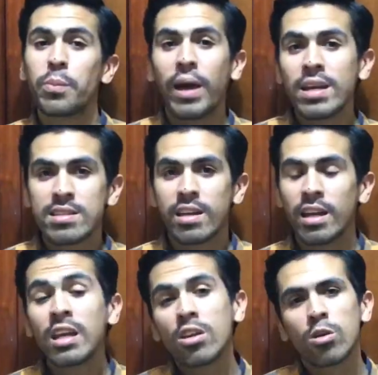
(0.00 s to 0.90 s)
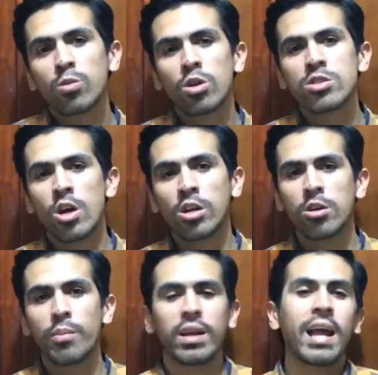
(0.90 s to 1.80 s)
to paste it in your Word
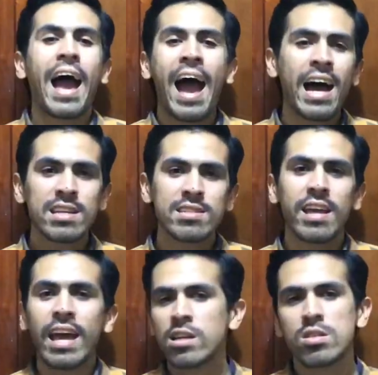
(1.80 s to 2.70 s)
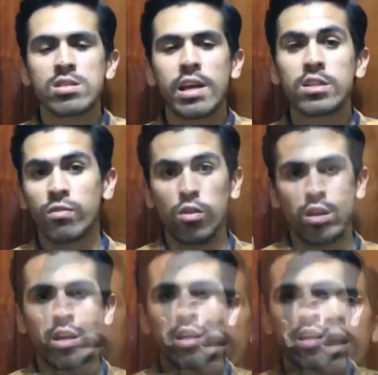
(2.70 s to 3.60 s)
document as exercise
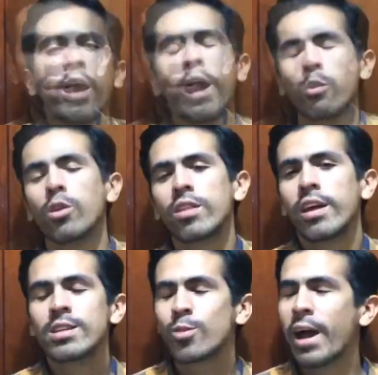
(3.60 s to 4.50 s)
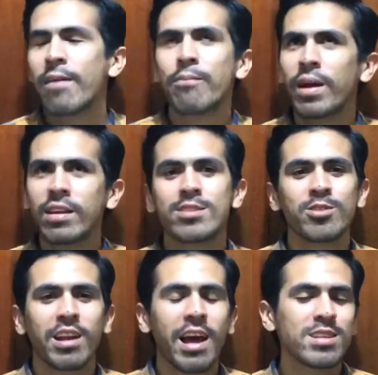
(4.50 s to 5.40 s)
4. And with this, we have made it
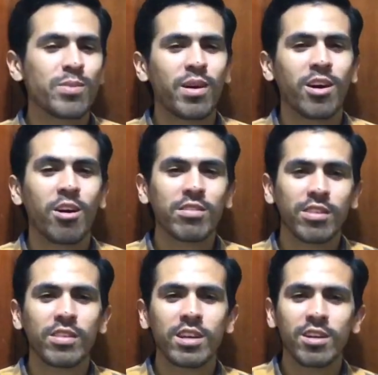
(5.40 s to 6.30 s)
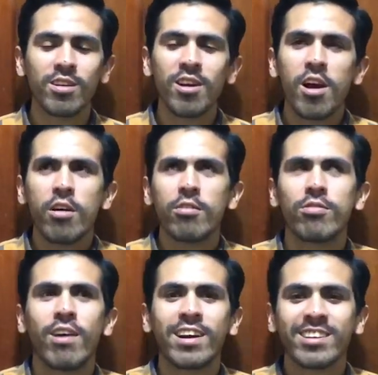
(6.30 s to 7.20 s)
to the last part of the video.
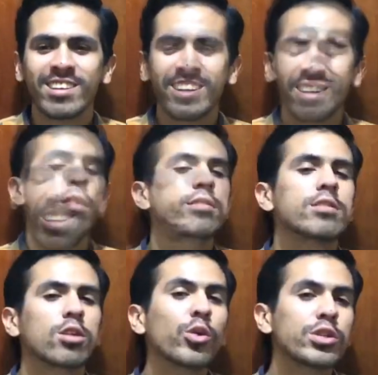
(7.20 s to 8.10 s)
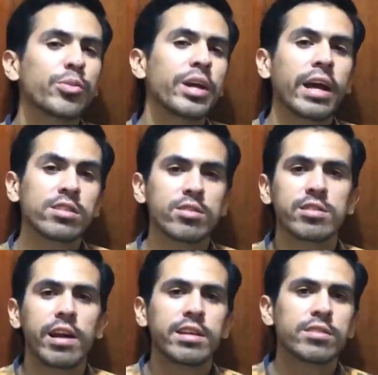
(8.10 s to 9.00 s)
Finally, this is going to be
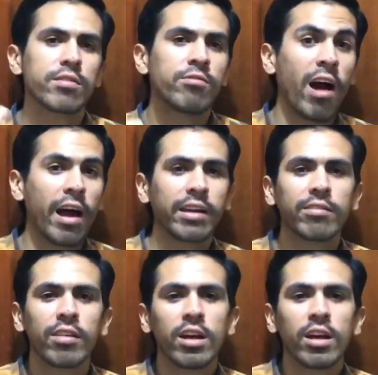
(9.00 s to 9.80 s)
exercise 5.